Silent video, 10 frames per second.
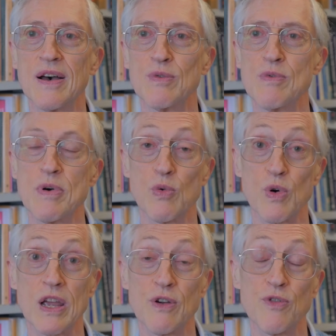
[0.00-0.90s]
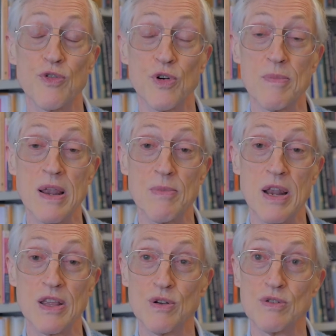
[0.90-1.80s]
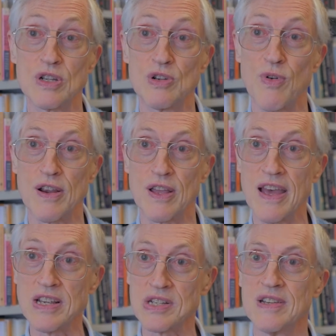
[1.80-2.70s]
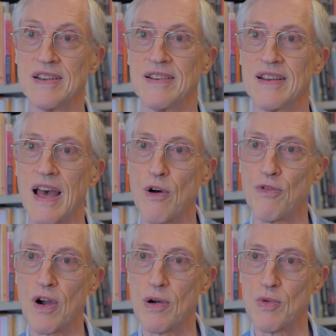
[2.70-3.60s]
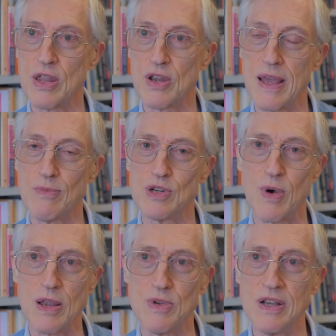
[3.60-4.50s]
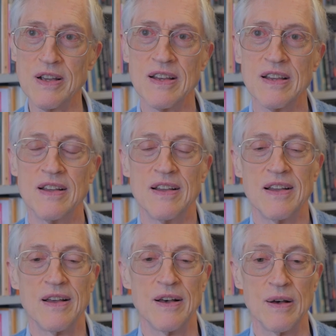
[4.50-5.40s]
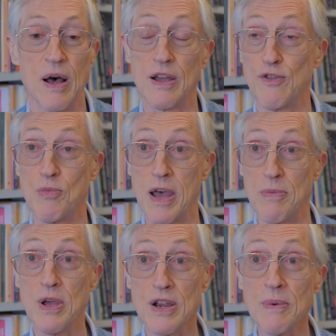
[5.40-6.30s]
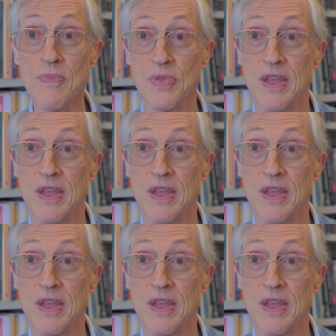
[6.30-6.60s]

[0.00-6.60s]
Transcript: We've been working for many, many years to try to guess how far away the neighbors might be. I'll give you my opinion.